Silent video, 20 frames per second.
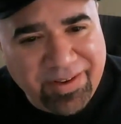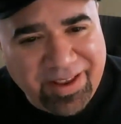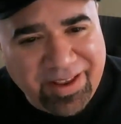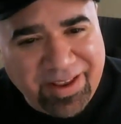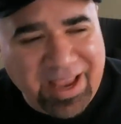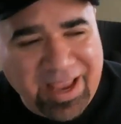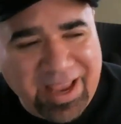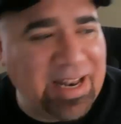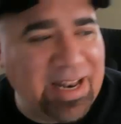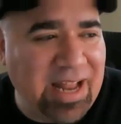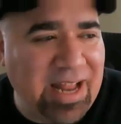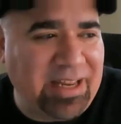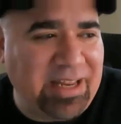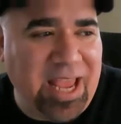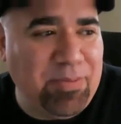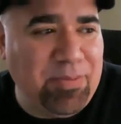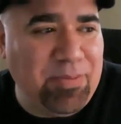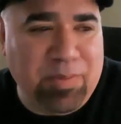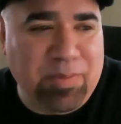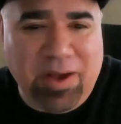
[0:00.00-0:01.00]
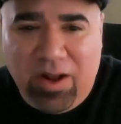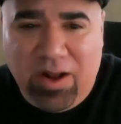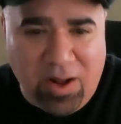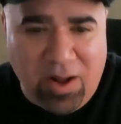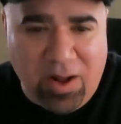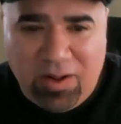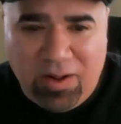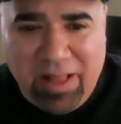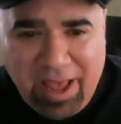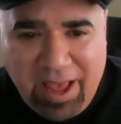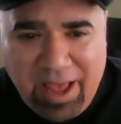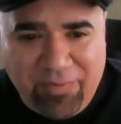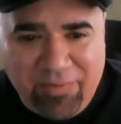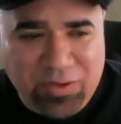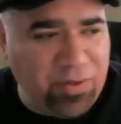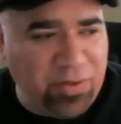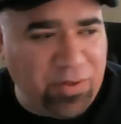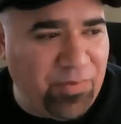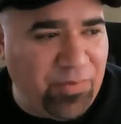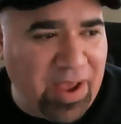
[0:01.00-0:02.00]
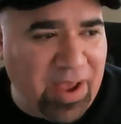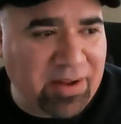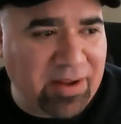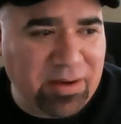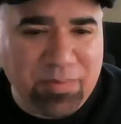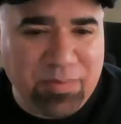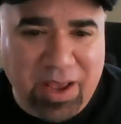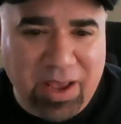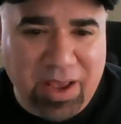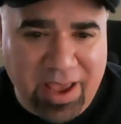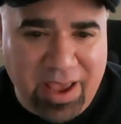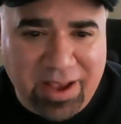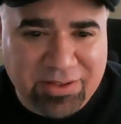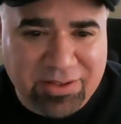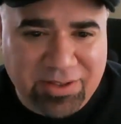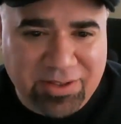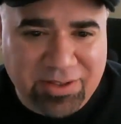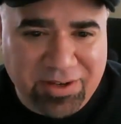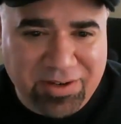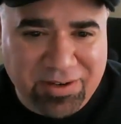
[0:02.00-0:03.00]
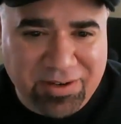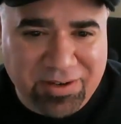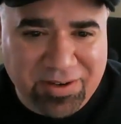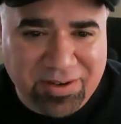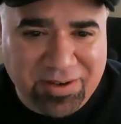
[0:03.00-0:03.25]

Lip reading: And that came about all after the fact and by accident.